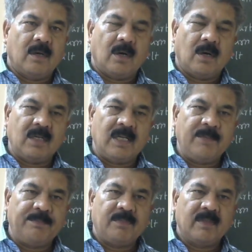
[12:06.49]

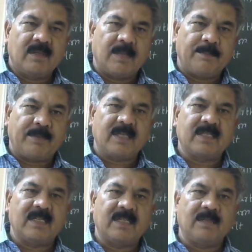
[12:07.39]
Only temperature
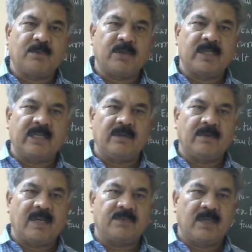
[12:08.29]
sensing protective
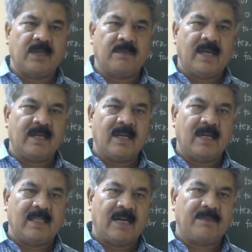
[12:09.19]
device we require,
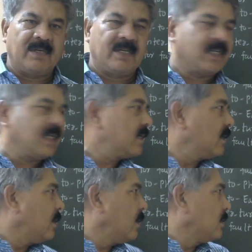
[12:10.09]
and that will detect
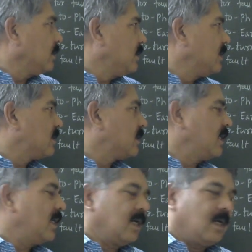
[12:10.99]
these
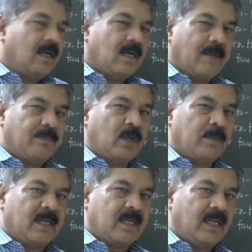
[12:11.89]
three
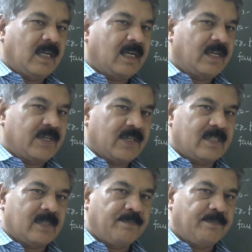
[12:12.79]
abnormal running conditions.